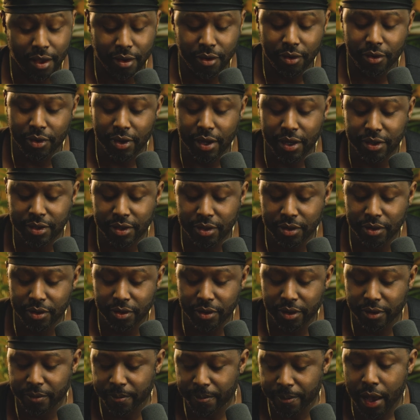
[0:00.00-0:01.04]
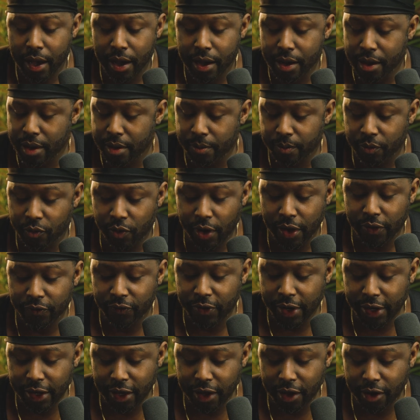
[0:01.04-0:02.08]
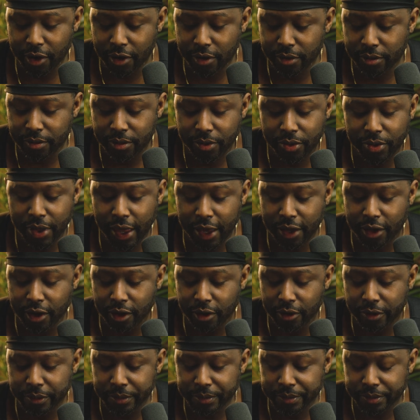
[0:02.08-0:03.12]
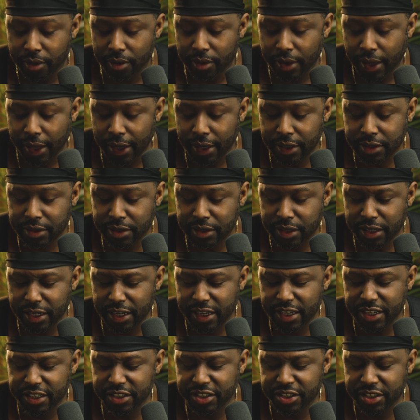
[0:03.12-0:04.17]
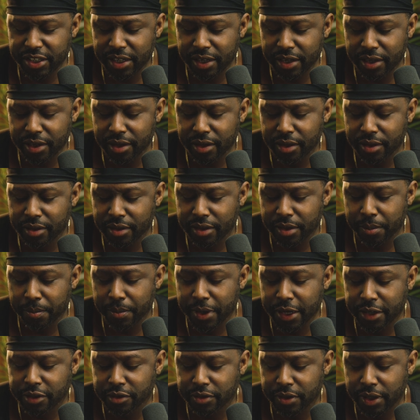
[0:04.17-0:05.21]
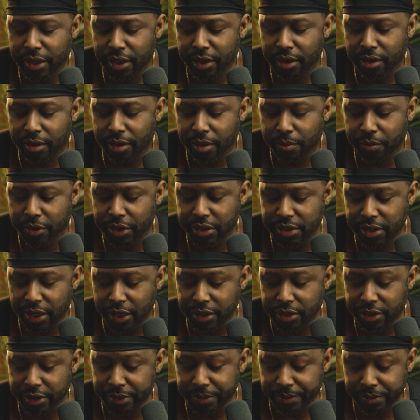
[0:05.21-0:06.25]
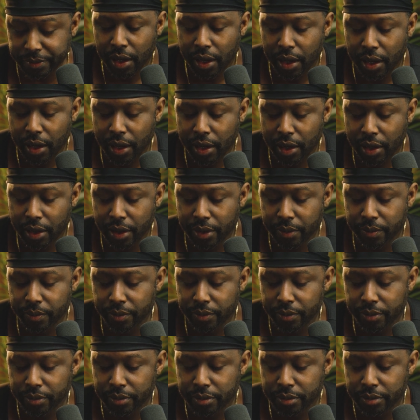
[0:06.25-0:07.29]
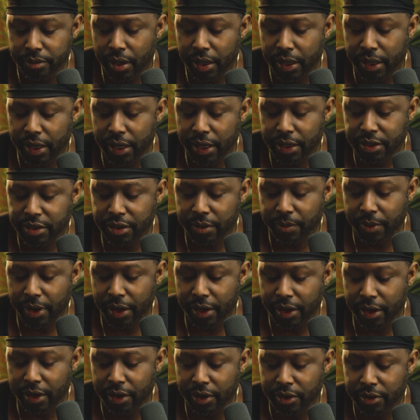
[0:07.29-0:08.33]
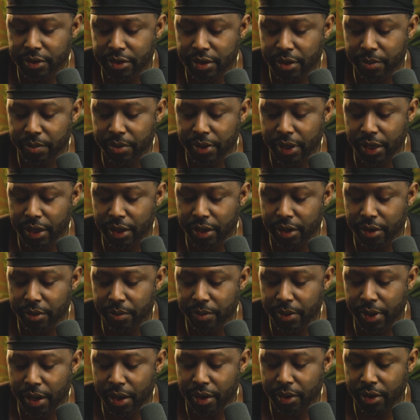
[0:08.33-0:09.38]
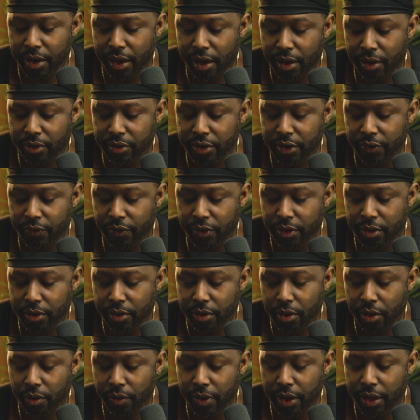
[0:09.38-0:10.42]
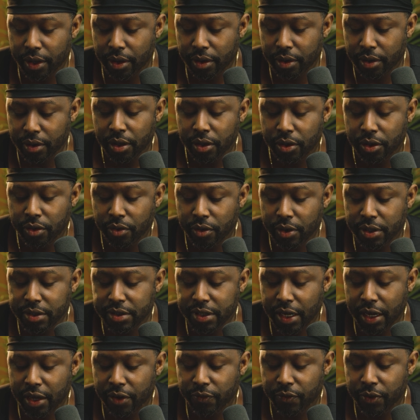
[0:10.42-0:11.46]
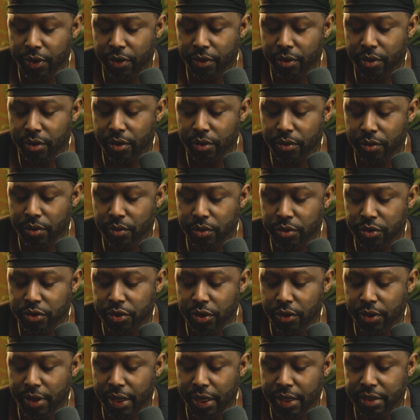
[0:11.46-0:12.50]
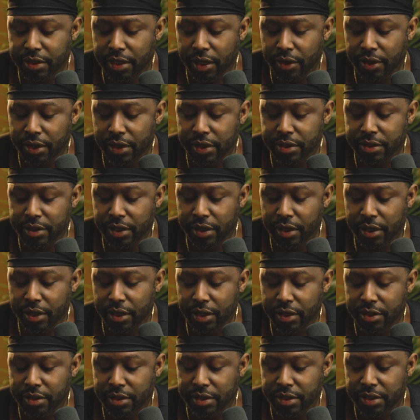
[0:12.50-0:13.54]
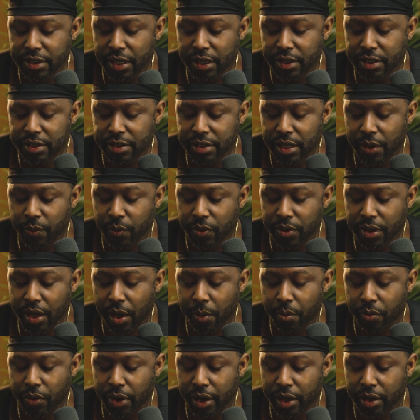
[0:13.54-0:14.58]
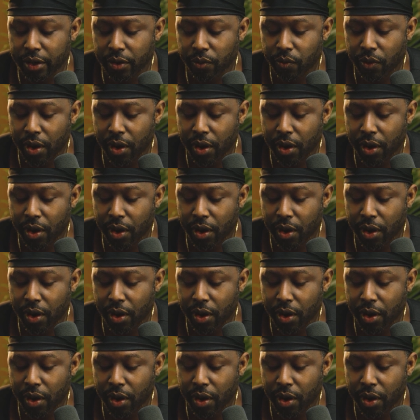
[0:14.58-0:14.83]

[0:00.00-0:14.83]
I know you guys can do it. Great video. Thank you. Thanks, E.G. Dimitri. Appreciate you. Again, somebody else complaining about how difficult. Oh, wait. You are the second viewer who showcased how easy it is to set this up without breaking the